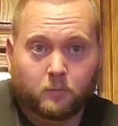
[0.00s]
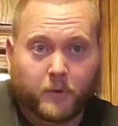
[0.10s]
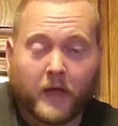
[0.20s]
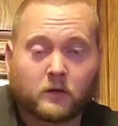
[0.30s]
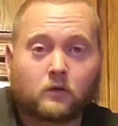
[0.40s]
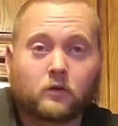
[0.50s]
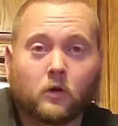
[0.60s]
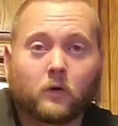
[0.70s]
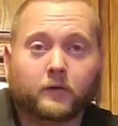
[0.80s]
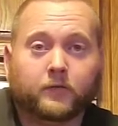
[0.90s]
you could
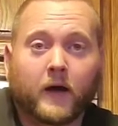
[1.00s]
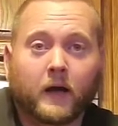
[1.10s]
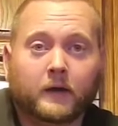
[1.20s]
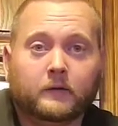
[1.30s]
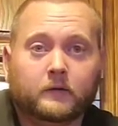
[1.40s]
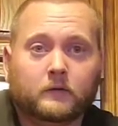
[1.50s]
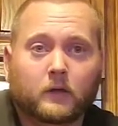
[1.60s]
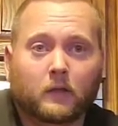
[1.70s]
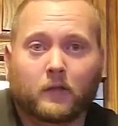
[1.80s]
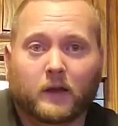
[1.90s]
only find
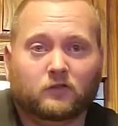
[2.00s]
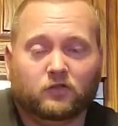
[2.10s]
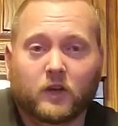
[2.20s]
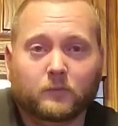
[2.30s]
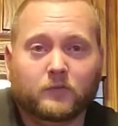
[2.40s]
at like gyms